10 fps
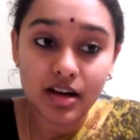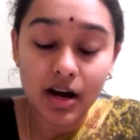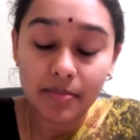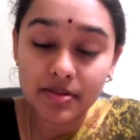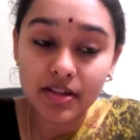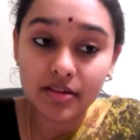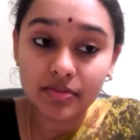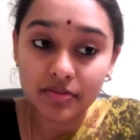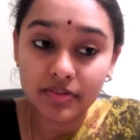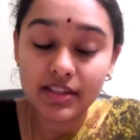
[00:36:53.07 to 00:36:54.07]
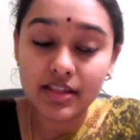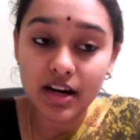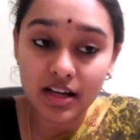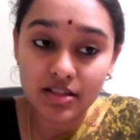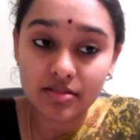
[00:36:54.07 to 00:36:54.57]
Observe if it's a
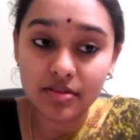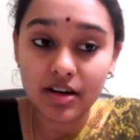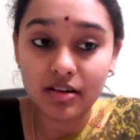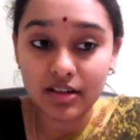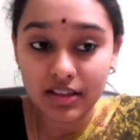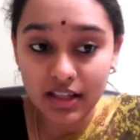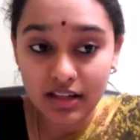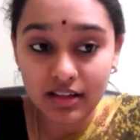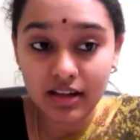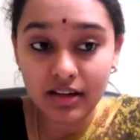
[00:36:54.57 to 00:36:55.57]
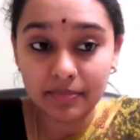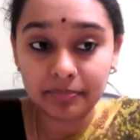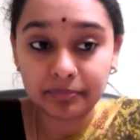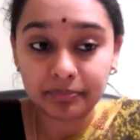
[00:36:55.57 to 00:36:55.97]
hrasva or dirgha.